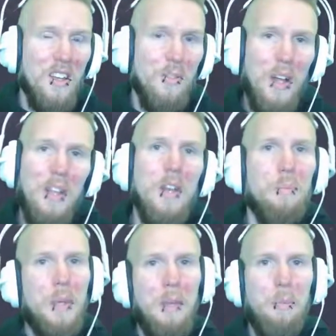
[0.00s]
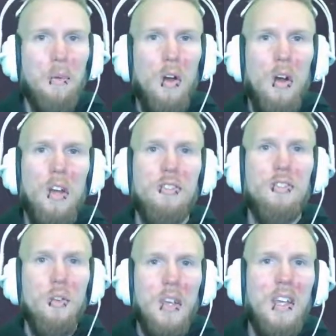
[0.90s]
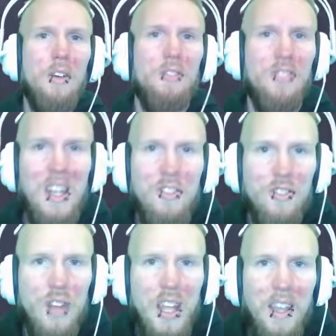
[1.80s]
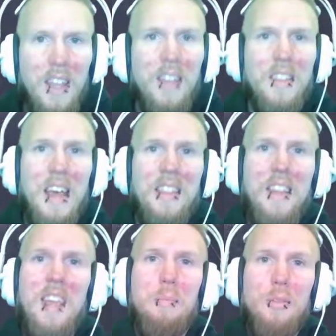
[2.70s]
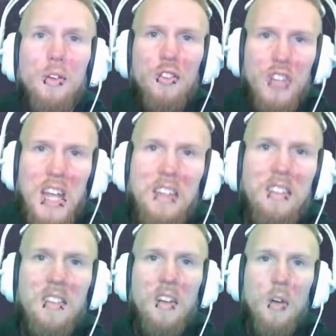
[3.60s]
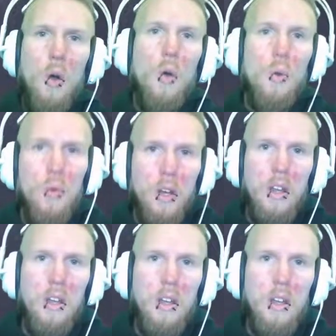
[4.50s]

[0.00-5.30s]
well, people are so egocentric that they project their own